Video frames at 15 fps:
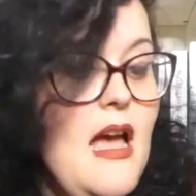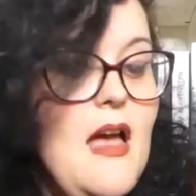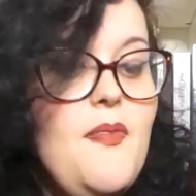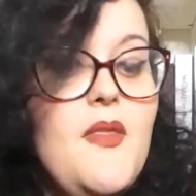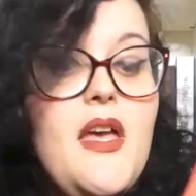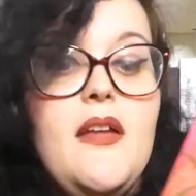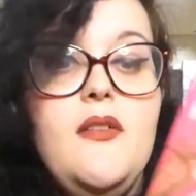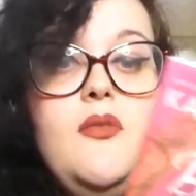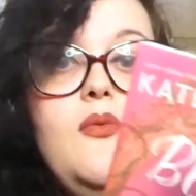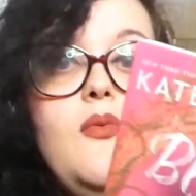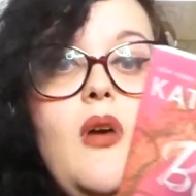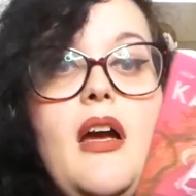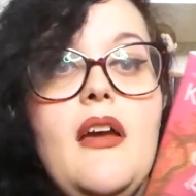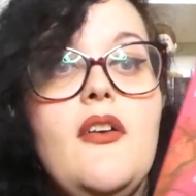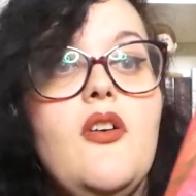And then
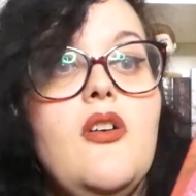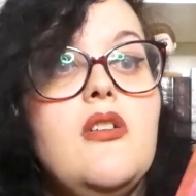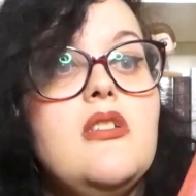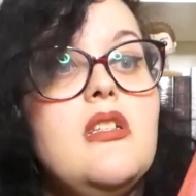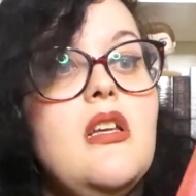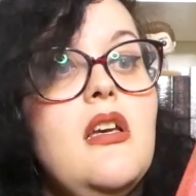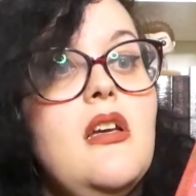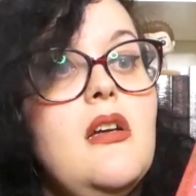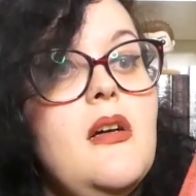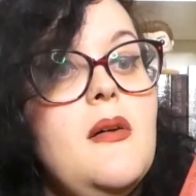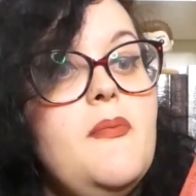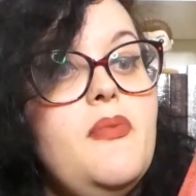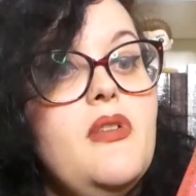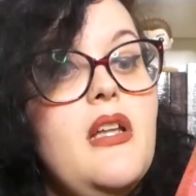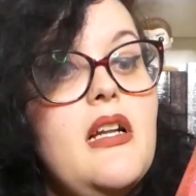I got
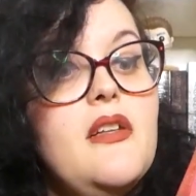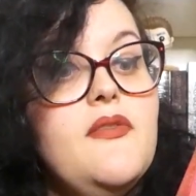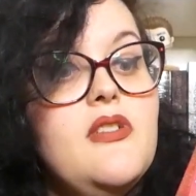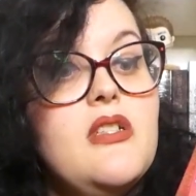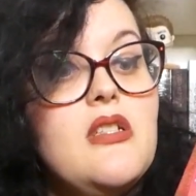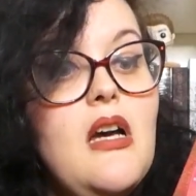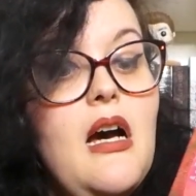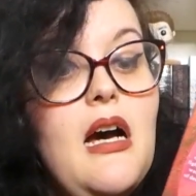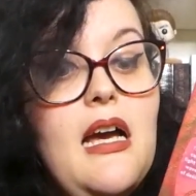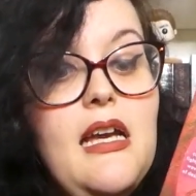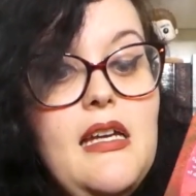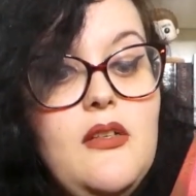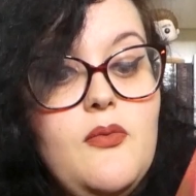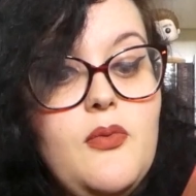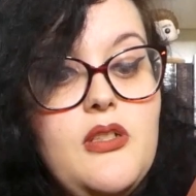Blood of the
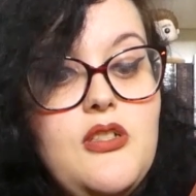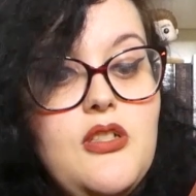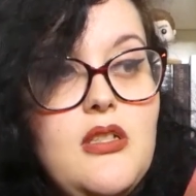Tide, which